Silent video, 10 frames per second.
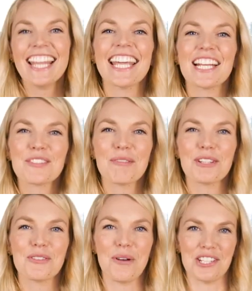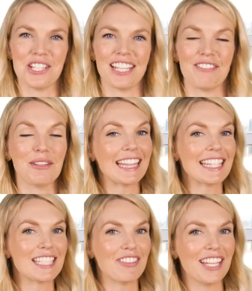Thanks so much for watching. If you like
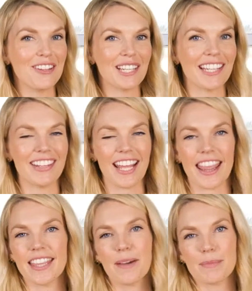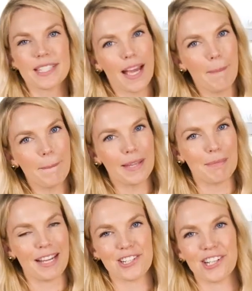this video, give it a thumbs up and
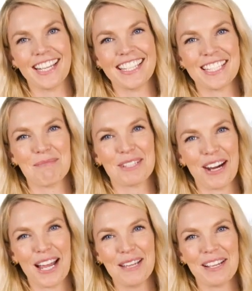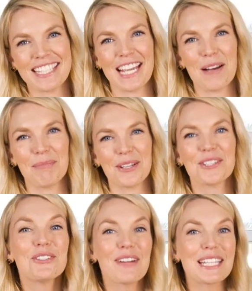make sure to hit subscribe because I upload
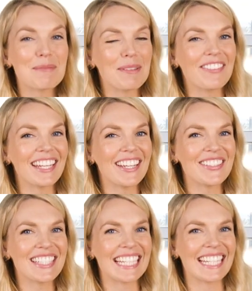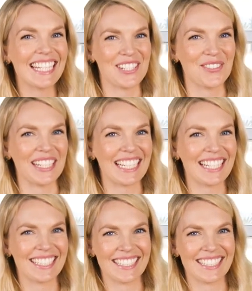new recipe videos each week.